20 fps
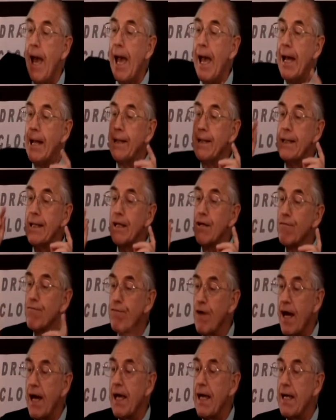and in
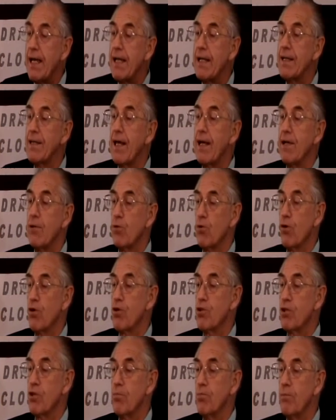vain they
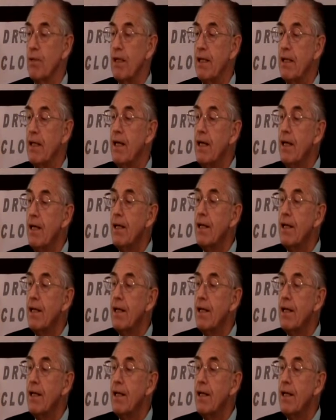worship me,